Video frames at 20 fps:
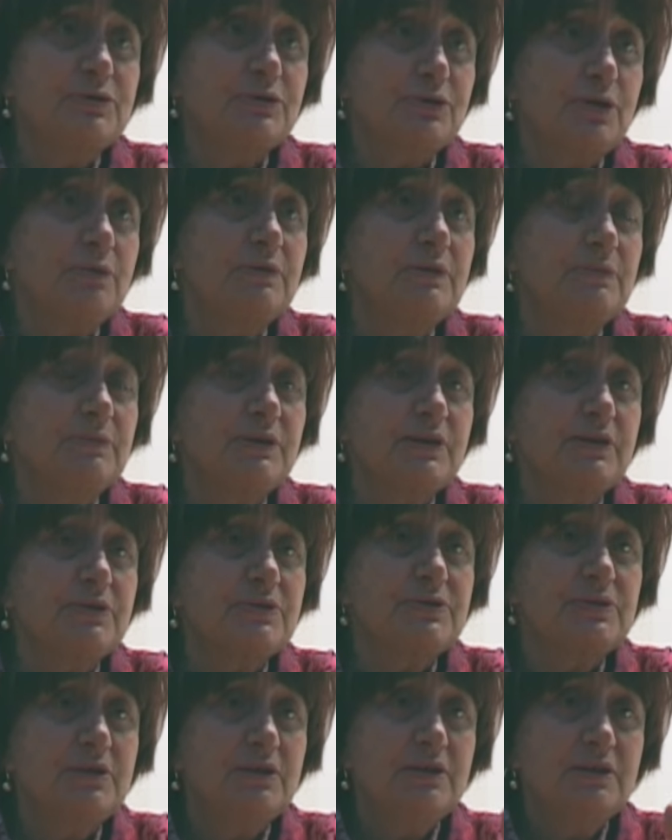story
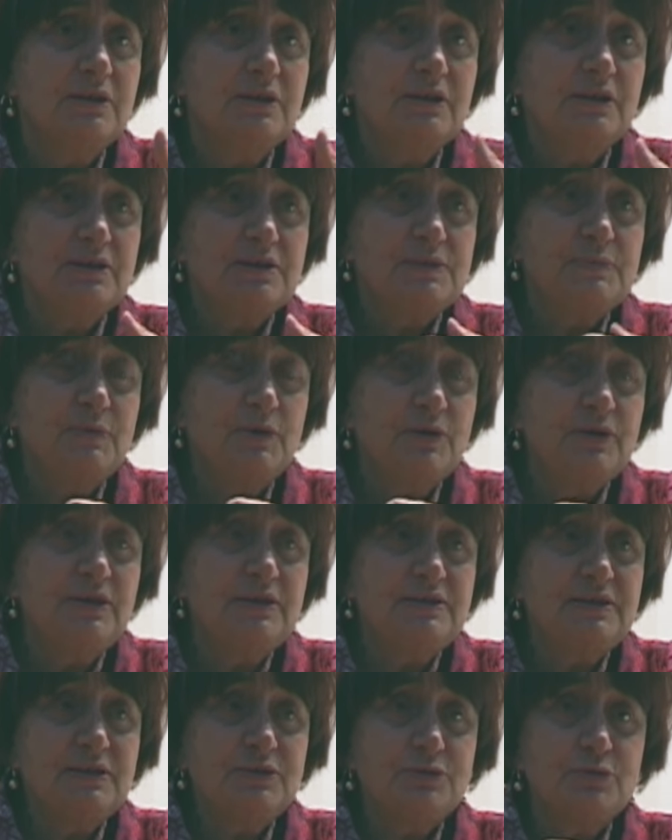because it's more
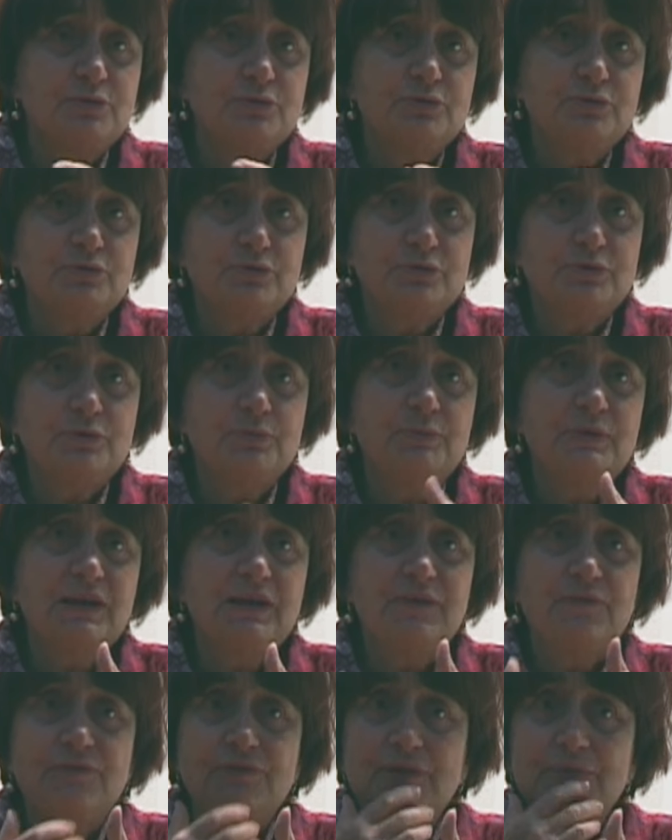easy to, to
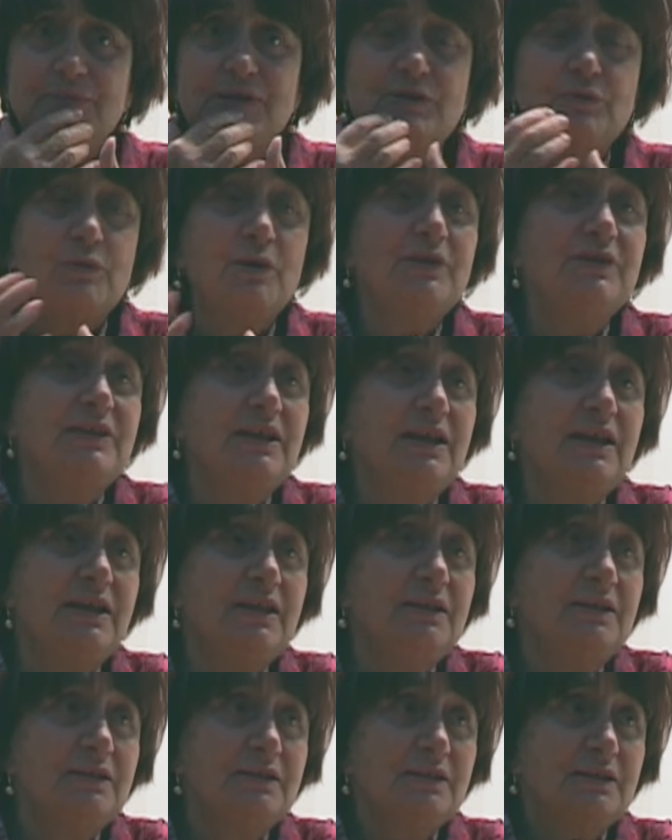make a film in one
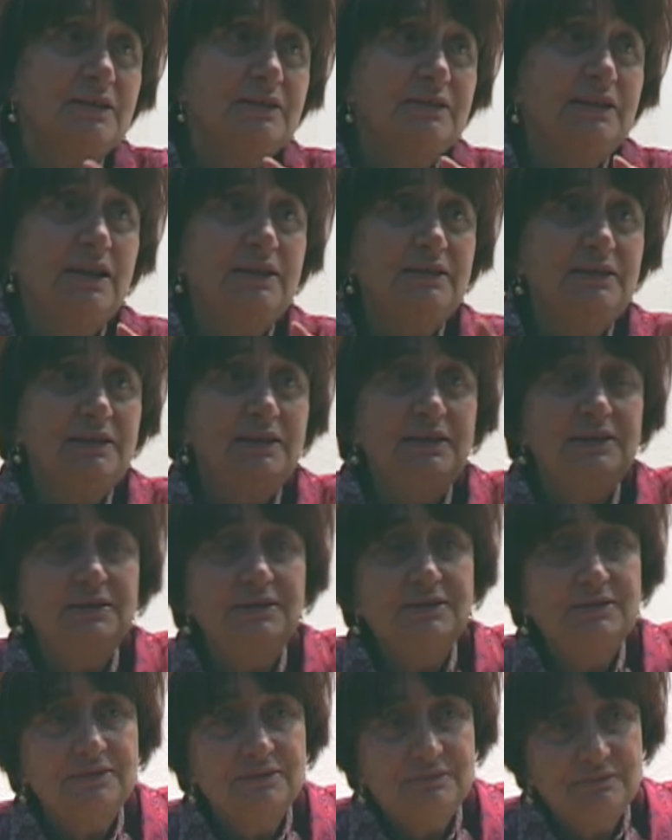day than
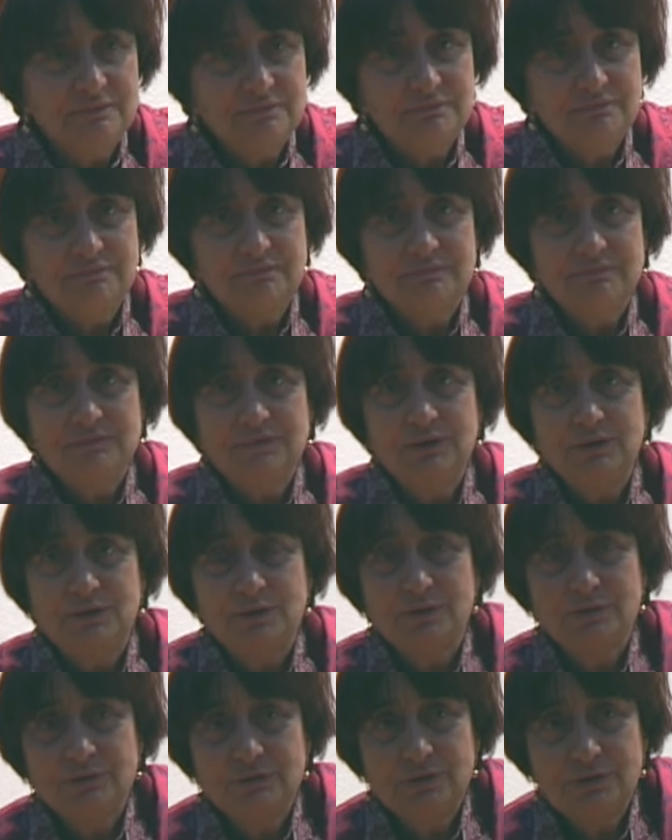in, you
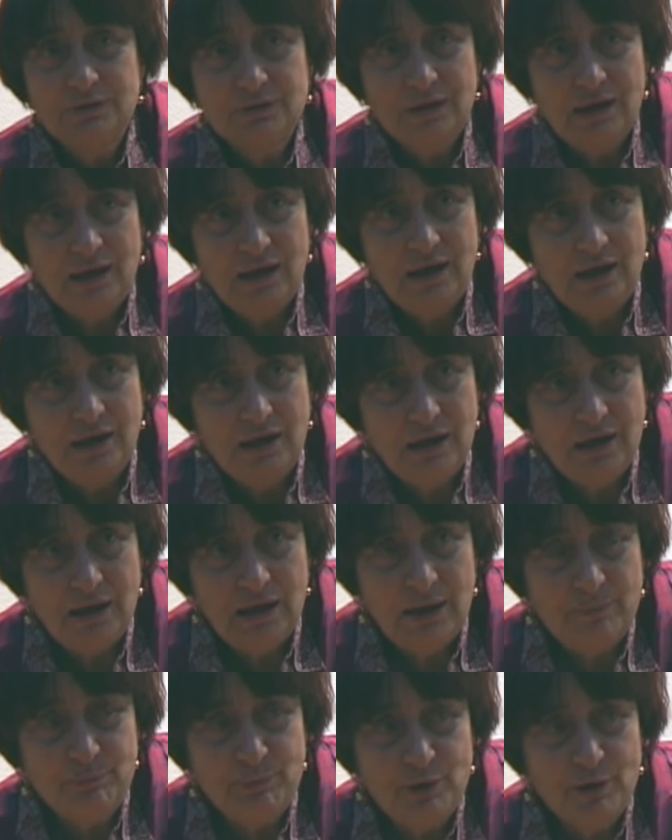know,
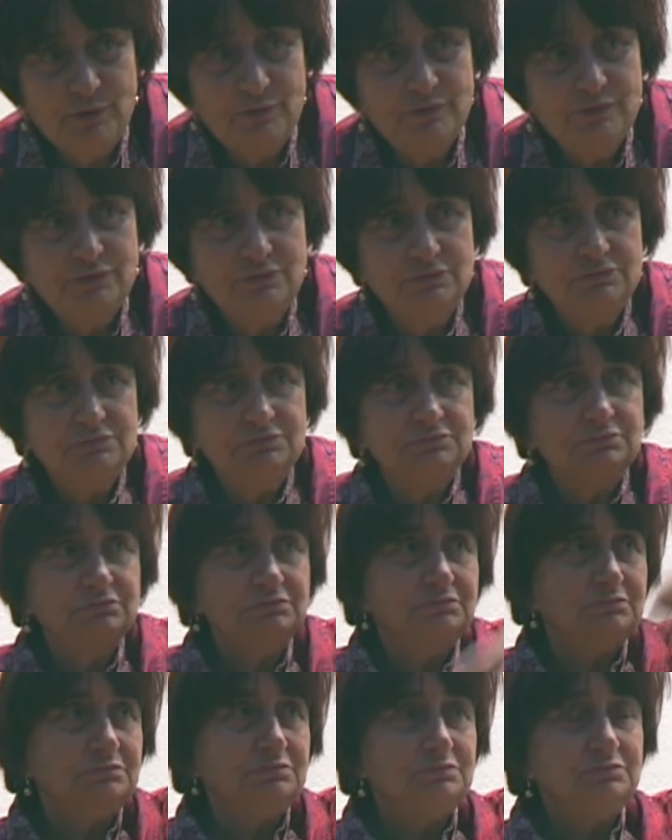above
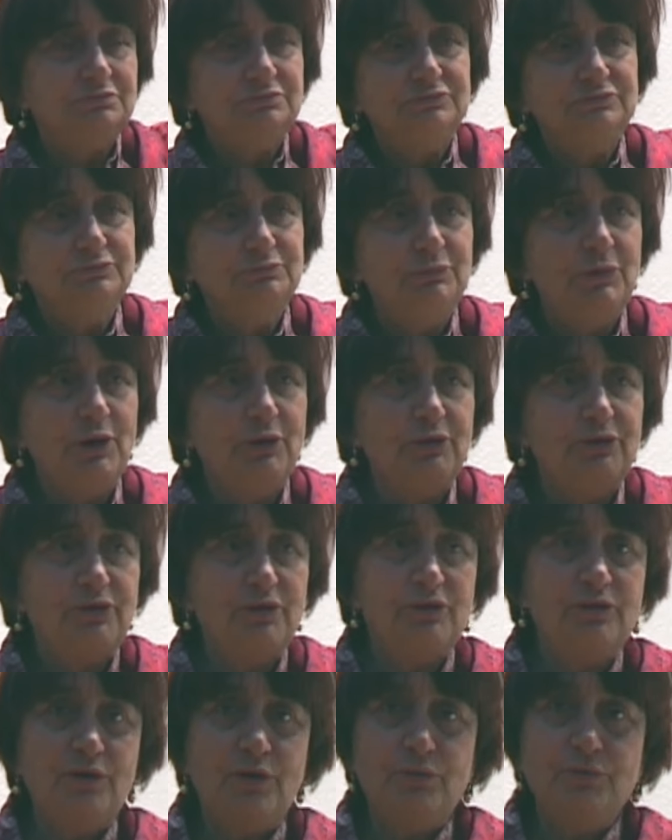months
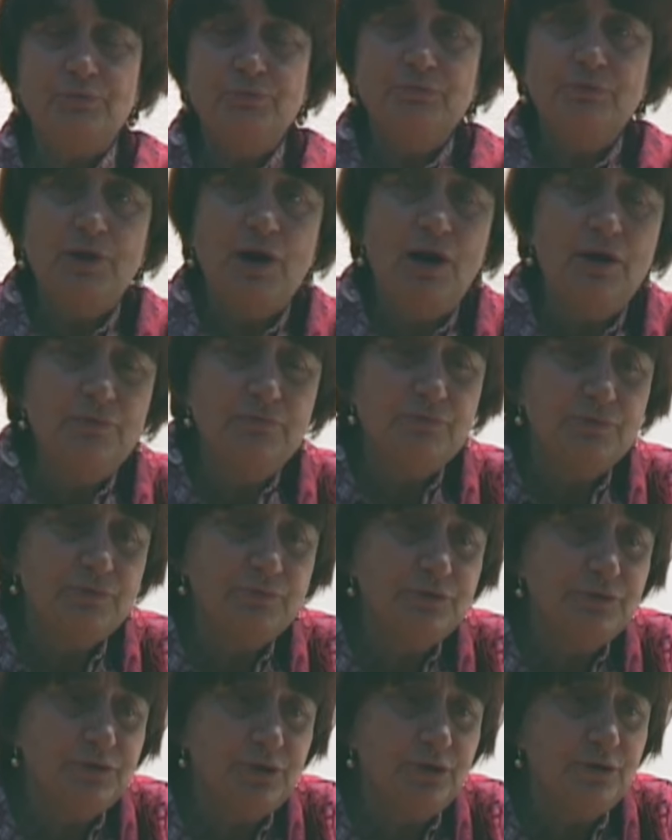or
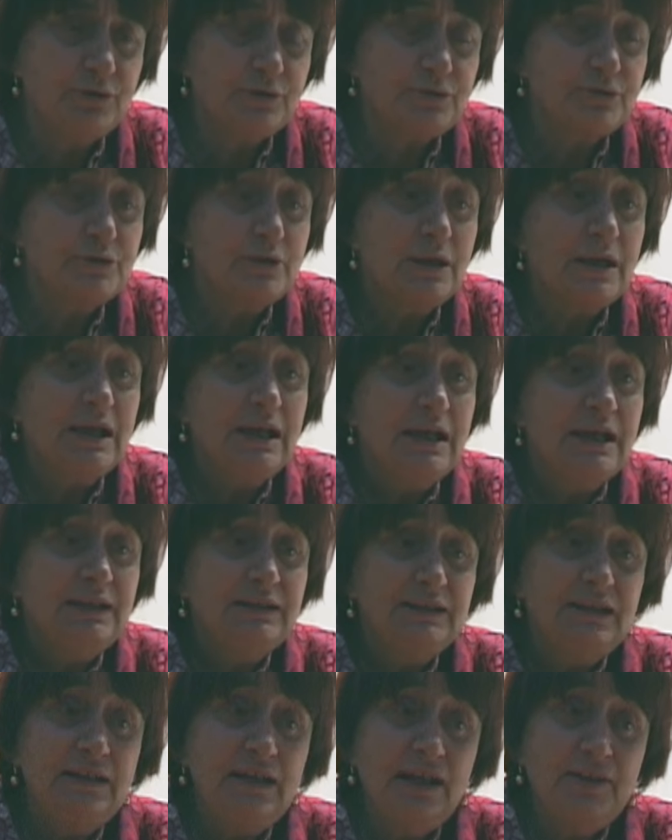years.
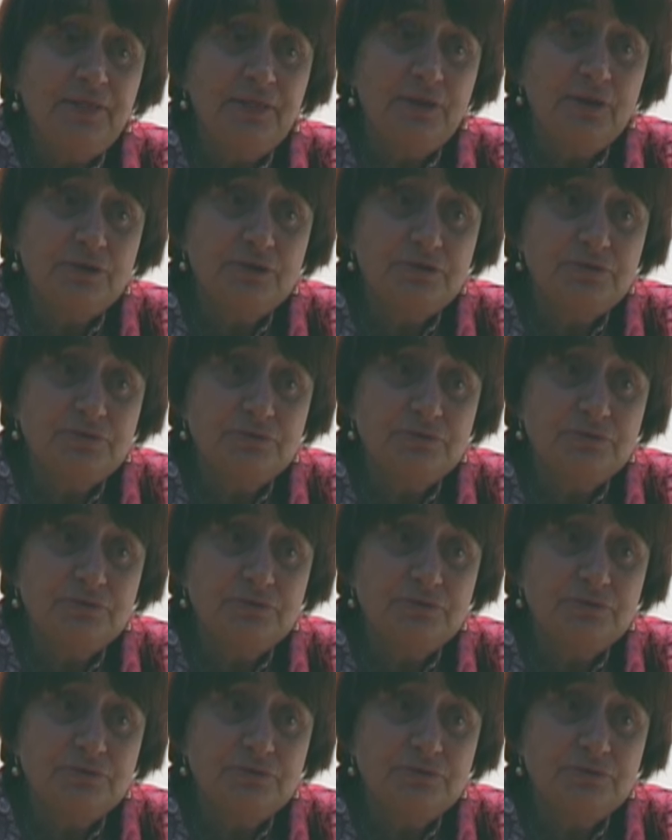Then I thought